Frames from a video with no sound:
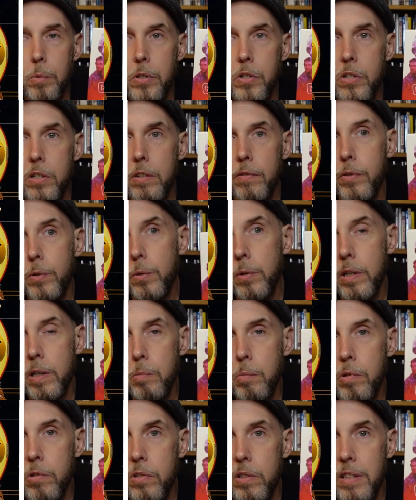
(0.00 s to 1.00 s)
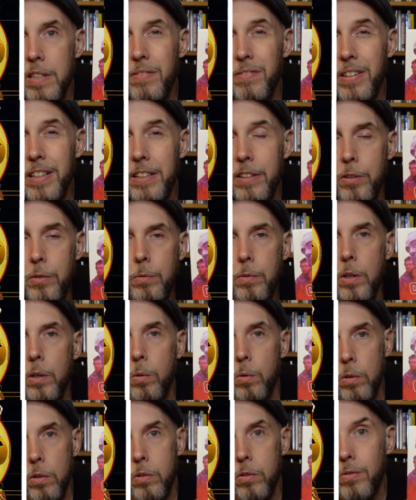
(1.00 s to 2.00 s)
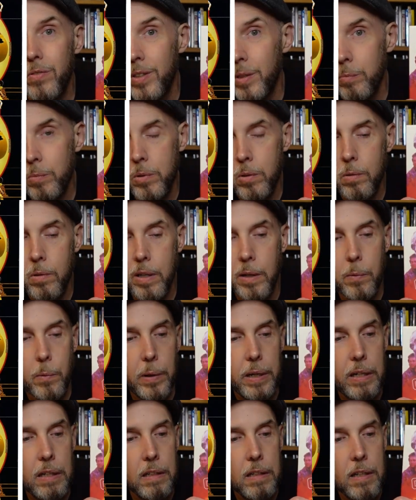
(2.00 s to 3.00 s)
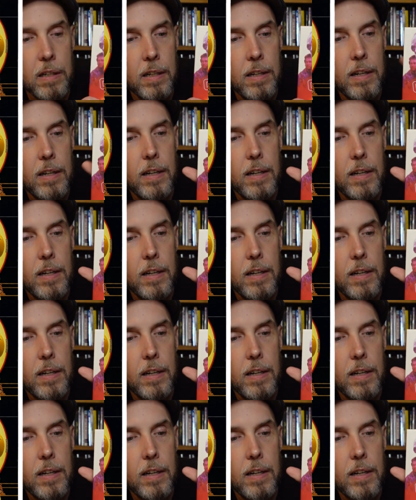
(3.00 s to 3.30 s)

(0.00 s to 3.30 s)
which if you are a Bruce Lee fan, you know those films quite well.